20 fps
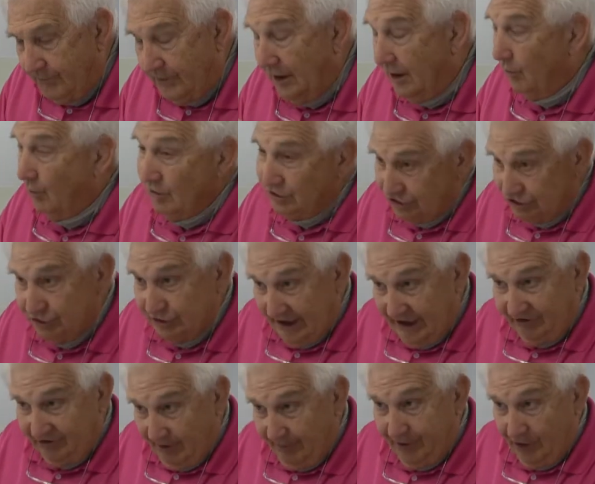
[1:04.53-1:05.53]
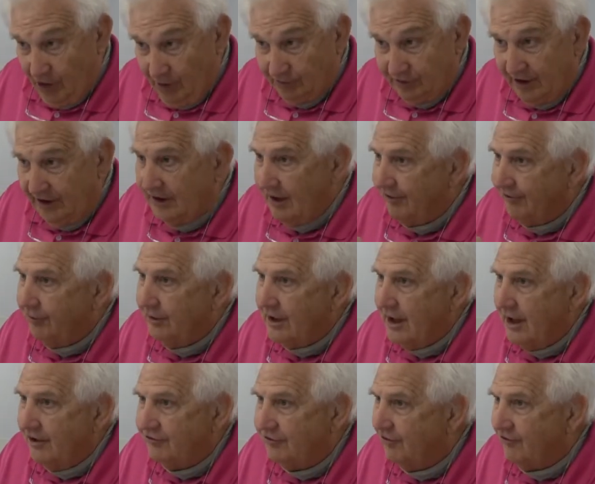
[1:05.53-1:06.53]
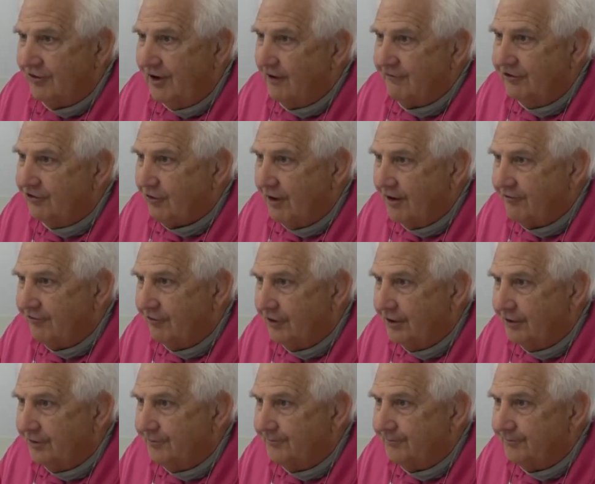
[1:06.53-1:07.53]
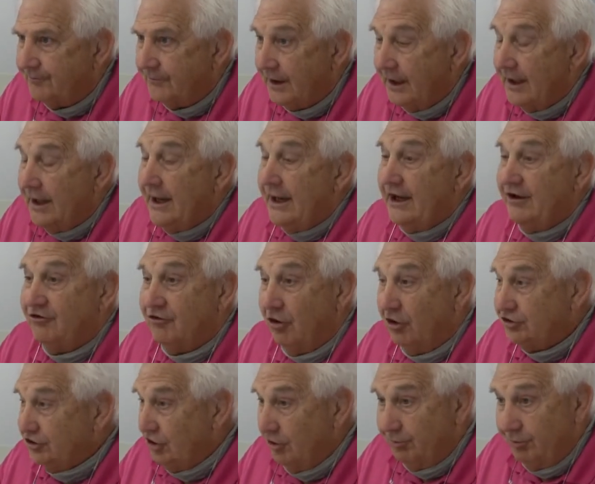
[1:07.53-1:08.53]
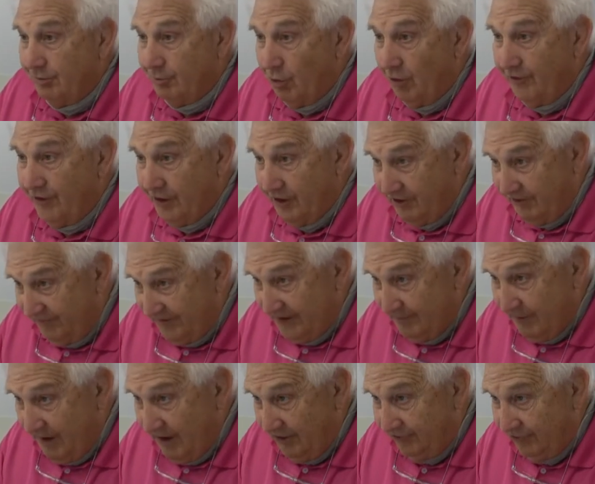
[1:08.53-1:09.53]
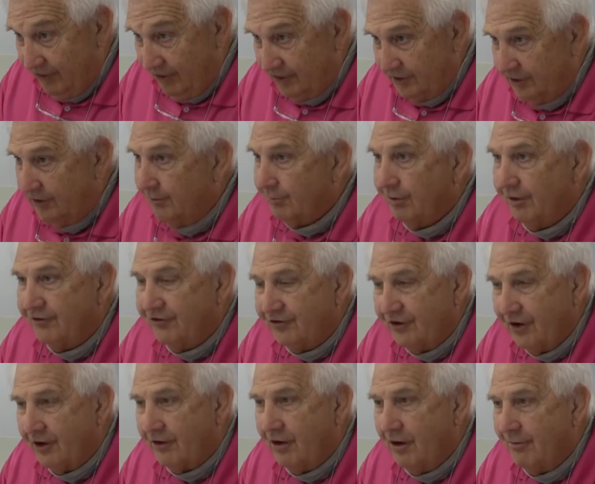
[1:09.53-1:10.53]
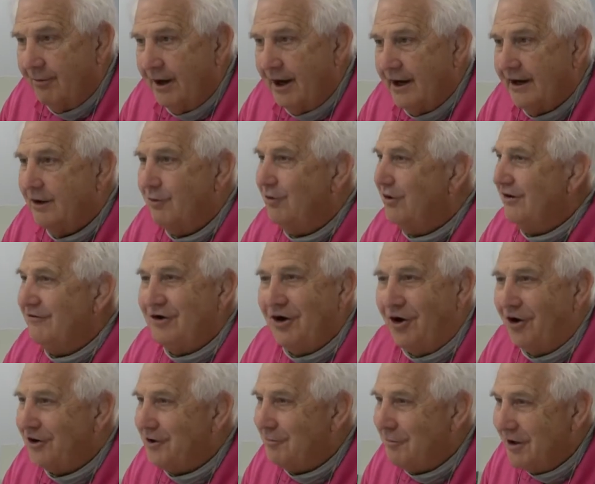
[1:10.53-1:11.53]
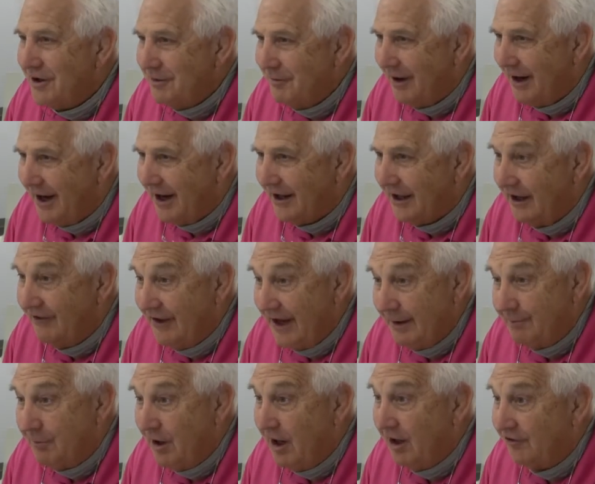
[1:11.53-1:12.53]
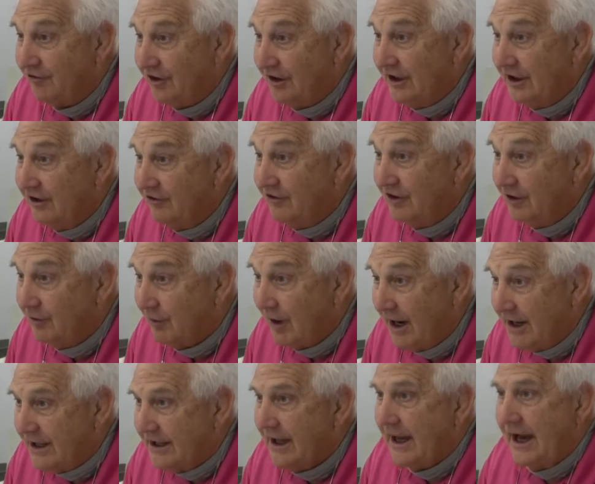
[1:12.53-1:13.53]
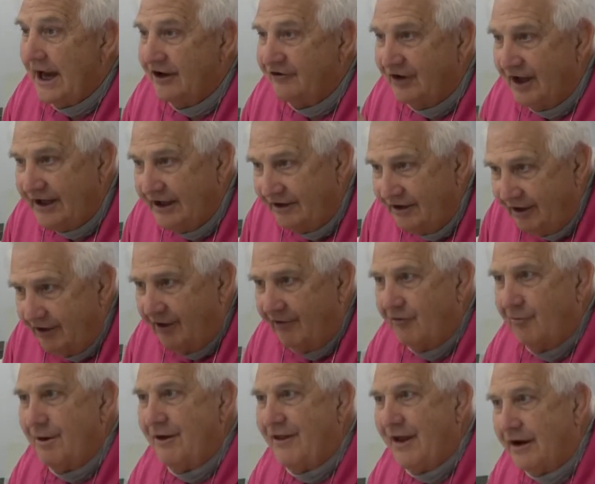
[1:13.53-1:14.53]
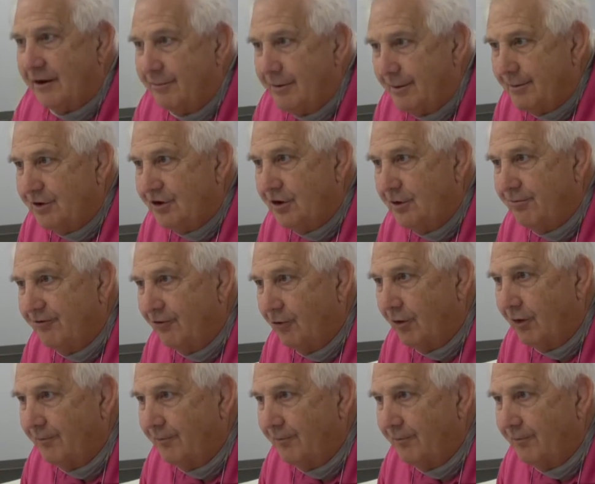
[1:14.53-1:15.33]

Once you take something home today, you got 3 days to decide if it's right for you. As long as you don't put more than 150 miles on it, you can bring the sucker on back and we'll give you all your money back. And that policy is in writing. Has any dealer ever made that commitment to you before?